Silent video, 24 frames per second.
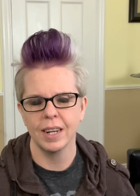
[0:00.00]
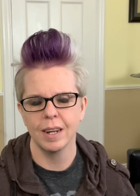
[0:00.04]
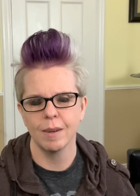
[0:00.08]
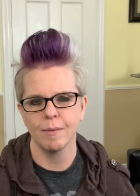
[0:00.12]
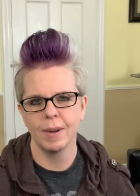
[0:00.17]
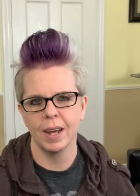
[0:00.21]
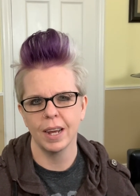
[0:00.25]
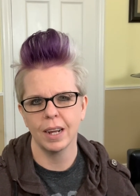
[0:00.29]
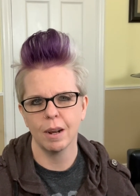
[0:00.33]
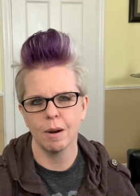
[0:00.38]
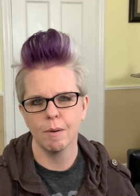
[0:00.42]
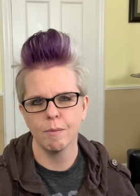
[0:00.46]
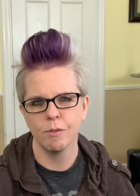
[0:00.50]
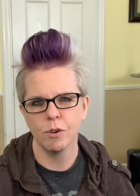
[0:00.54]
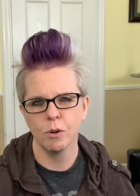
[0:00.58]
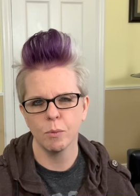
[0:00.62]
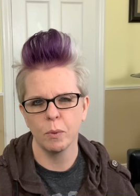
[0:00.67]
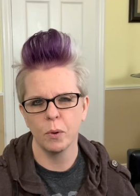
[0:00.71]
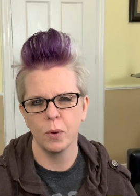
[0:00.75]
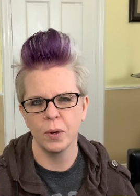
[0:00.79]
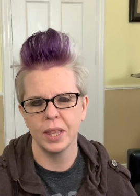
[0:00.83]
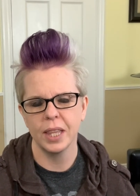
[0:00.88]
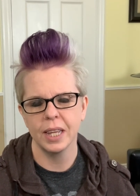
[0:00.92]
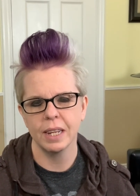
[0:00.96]
I'm not
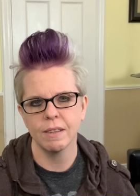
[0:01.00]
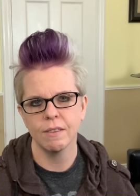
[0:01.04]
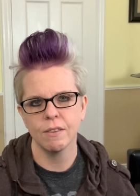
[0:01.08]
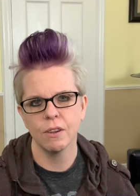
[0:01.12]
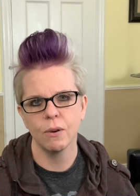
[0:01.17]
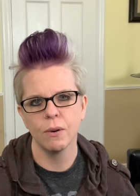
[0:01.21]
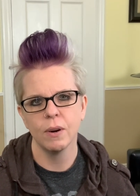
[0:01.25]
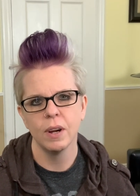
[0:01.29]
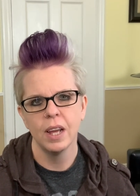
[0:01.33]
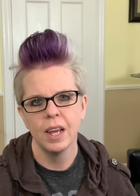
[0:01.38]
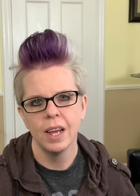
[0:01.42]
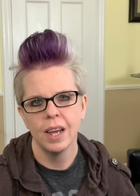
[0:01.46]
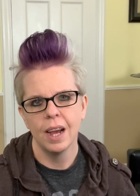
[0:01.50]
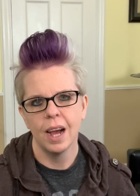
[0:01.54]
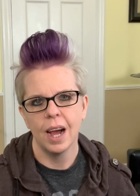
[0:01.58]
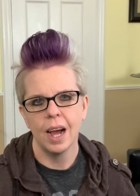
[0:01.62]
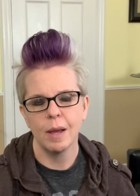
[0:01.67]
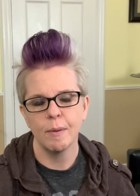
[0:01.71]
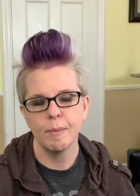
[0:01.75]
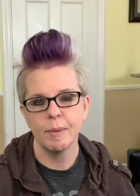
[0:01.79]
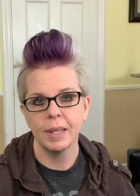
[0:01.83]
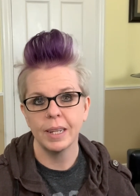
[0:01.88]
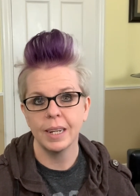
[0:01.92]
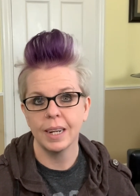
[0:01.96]
comfortable with it. So I
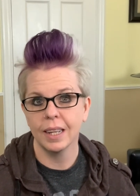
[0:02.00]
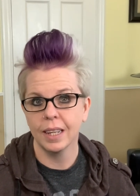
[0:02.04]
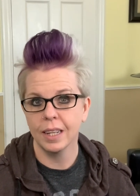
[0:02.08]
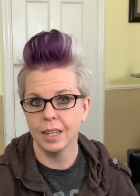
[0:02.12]
plan on